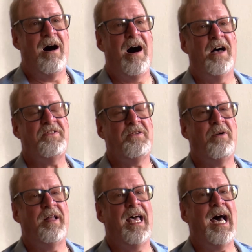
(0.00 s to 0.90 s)
Also,
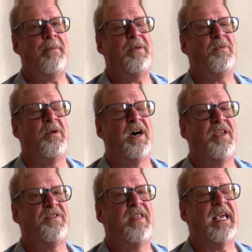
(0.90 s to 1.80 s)
what happened
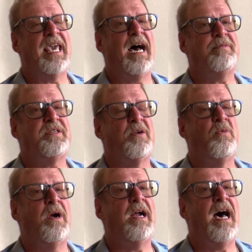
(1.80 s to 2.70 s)
was they captured a
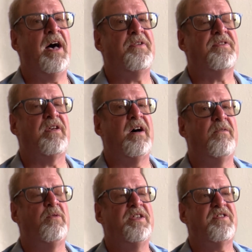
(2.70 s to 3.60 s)
warehouse
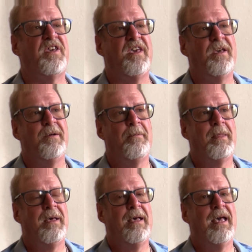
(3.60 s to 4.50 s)
of whiskey.
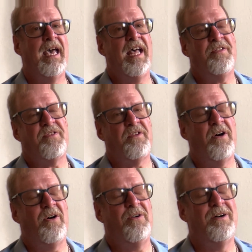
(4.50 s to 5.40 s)
And
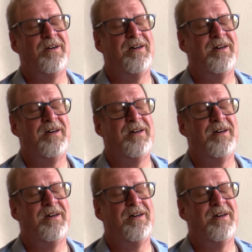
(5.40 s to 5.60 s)
so